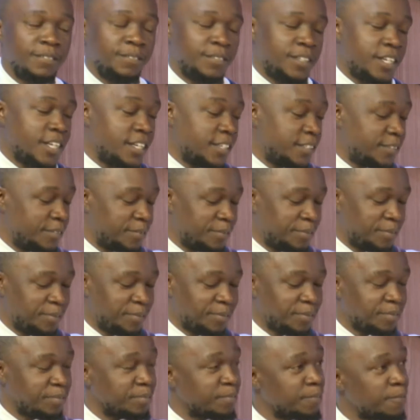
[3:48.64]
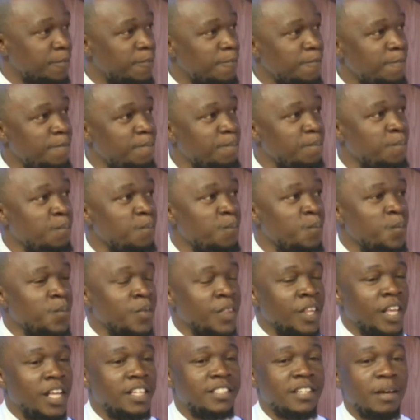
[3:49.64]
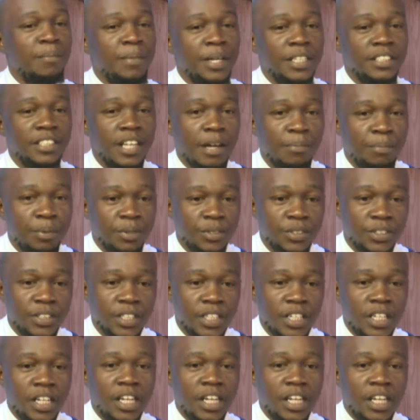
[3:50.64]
Do you have some examples? You want to mention names?